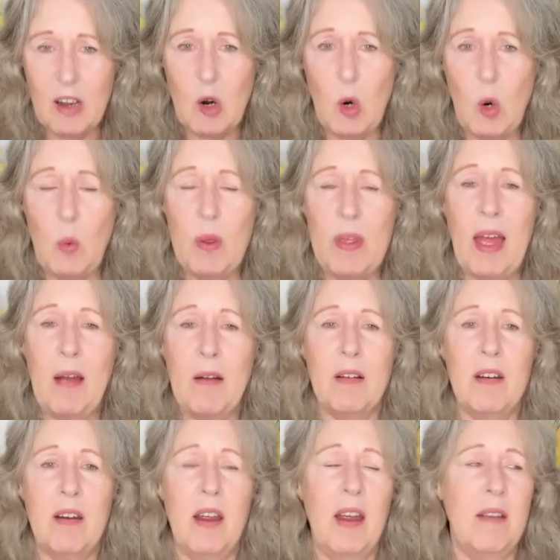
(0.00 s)
Or without,
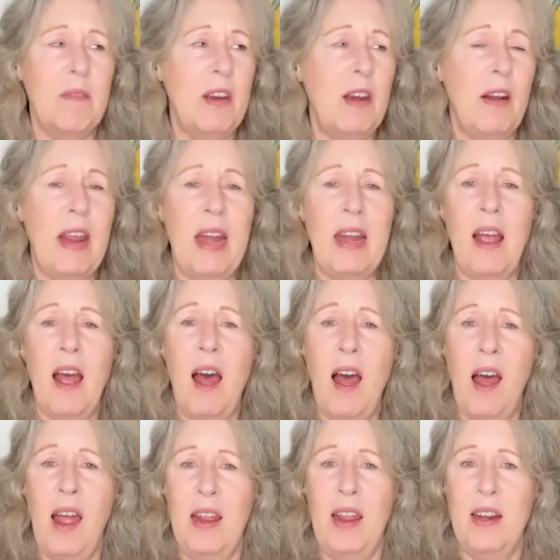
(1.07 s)
getting
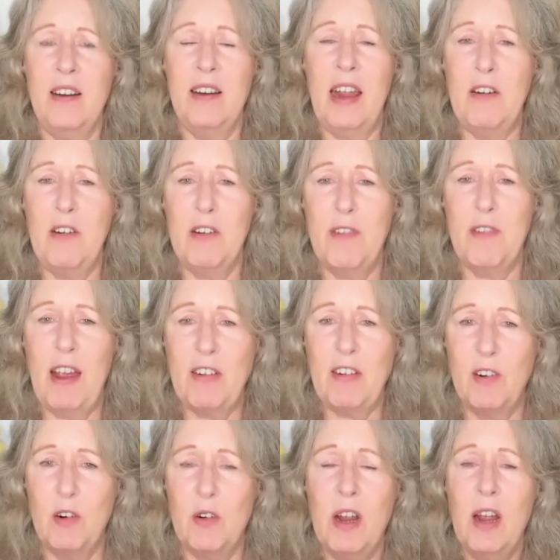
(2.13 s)
high in a dangerous
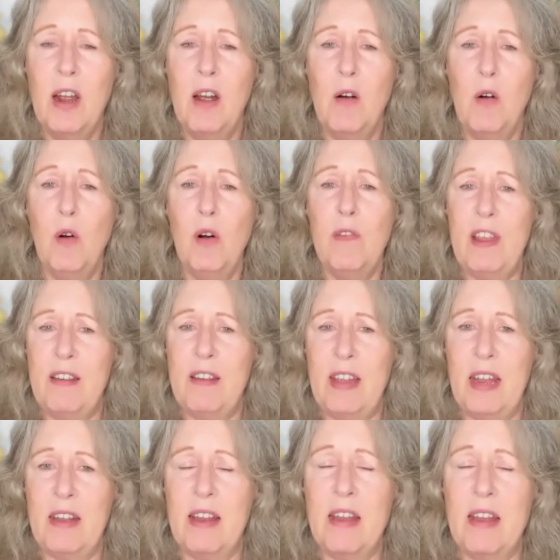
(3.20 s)
fashion, or all of these
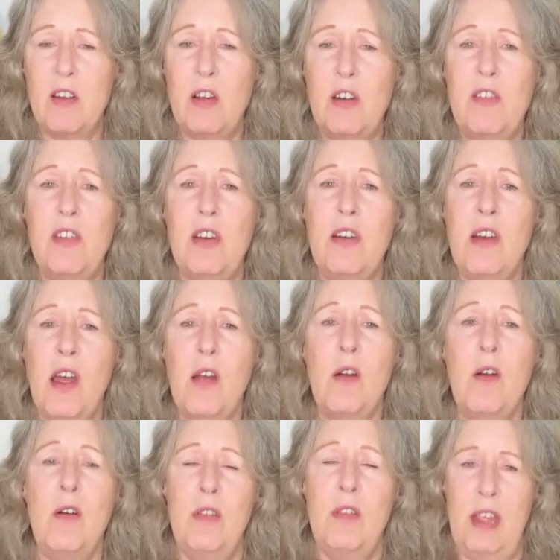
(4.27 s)
things. It's good to
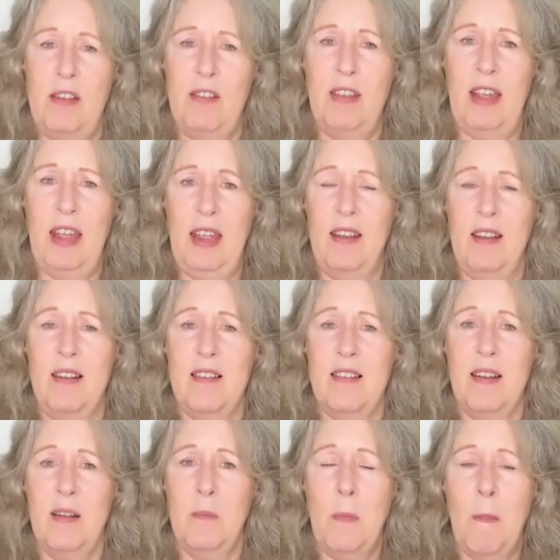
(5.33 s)
know these
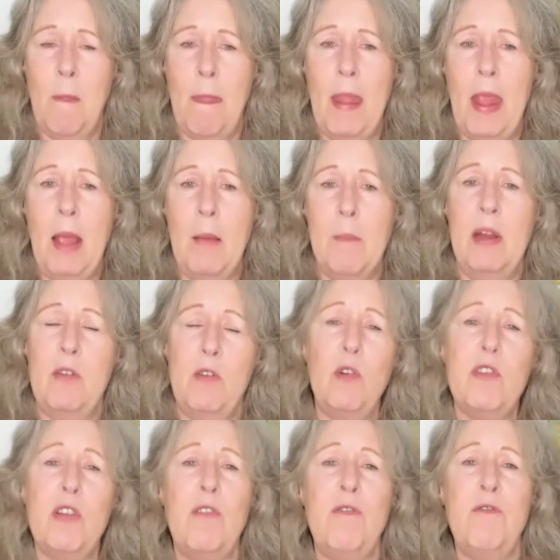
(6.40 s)
things, but it's
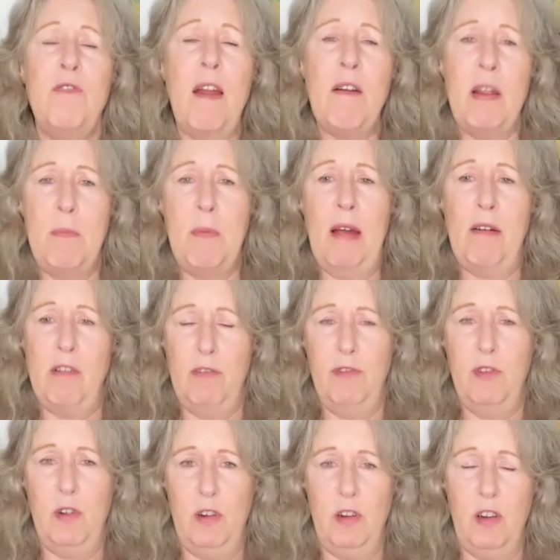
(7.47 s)
also very
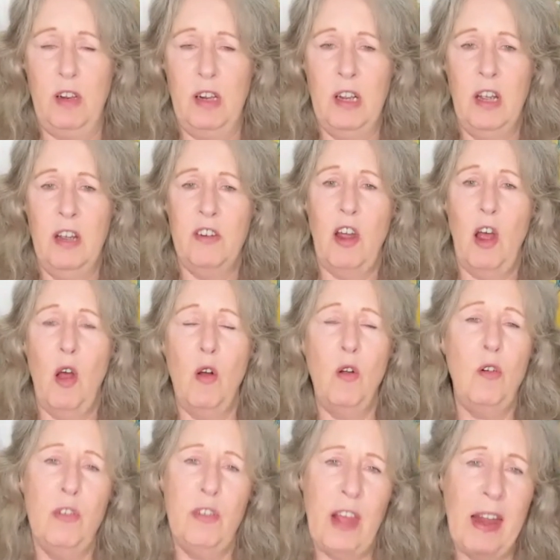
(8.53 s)
powerful to
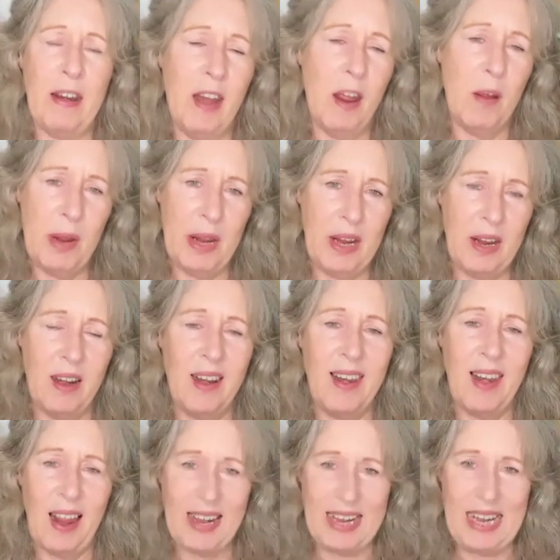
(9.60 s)
hold that knowing
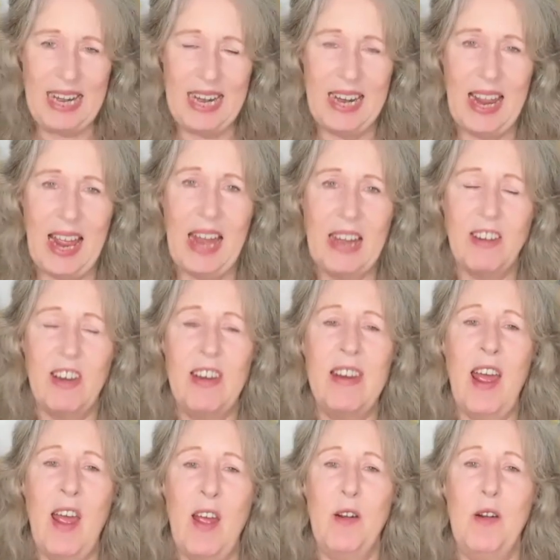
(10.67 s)
lightly and to
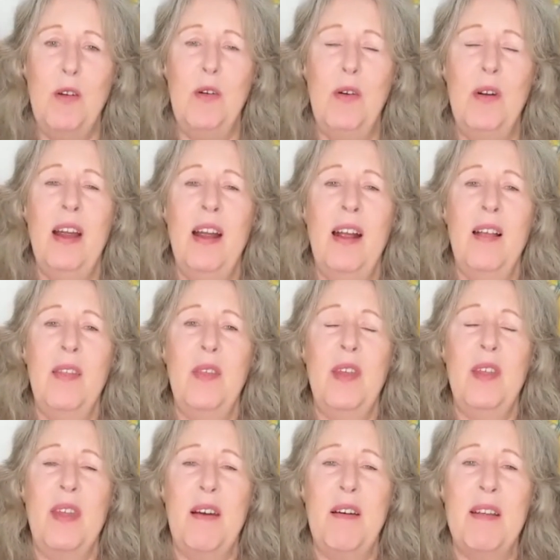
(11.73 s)
know
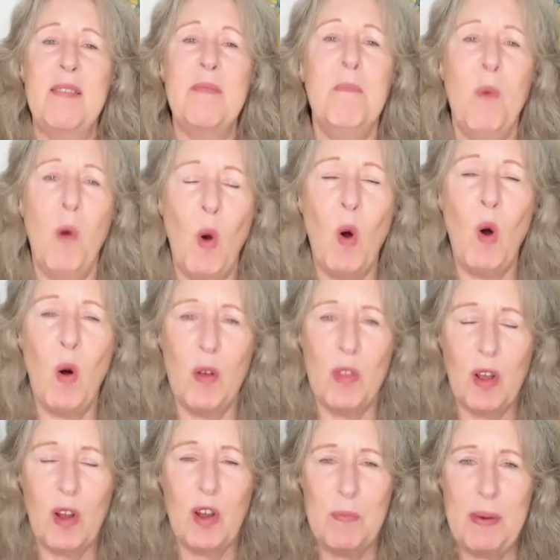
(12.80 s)
that there is more
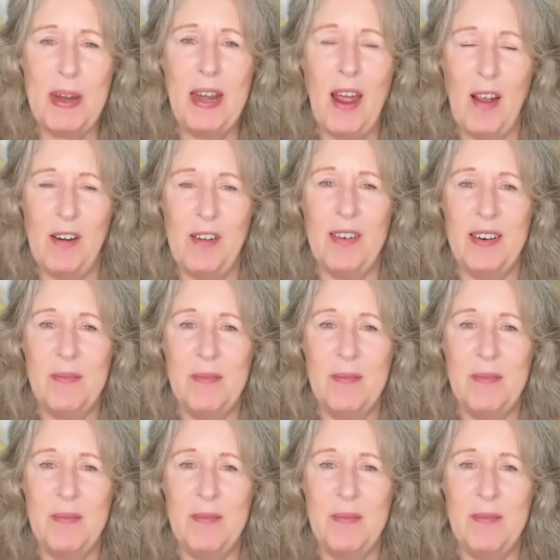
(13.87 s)
that could be known.